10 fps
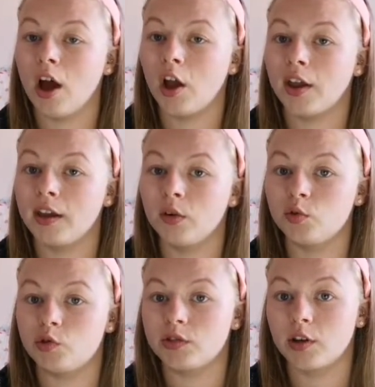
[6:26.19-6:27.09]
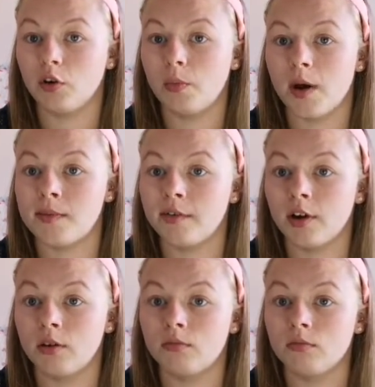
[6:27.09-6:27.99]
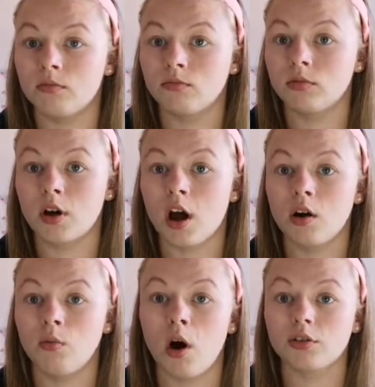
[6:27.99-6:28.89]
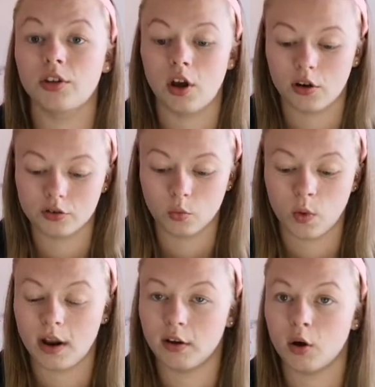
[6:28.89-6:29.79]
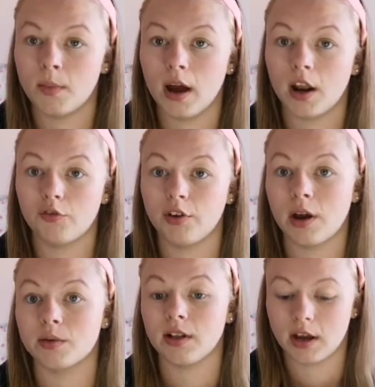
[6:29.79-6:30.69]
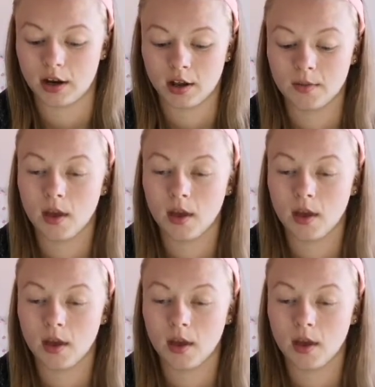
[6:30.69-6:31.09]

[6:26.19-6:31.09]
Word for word: I usually just get up out of my room, go walk the dog somewhere, and I come back like three hours later.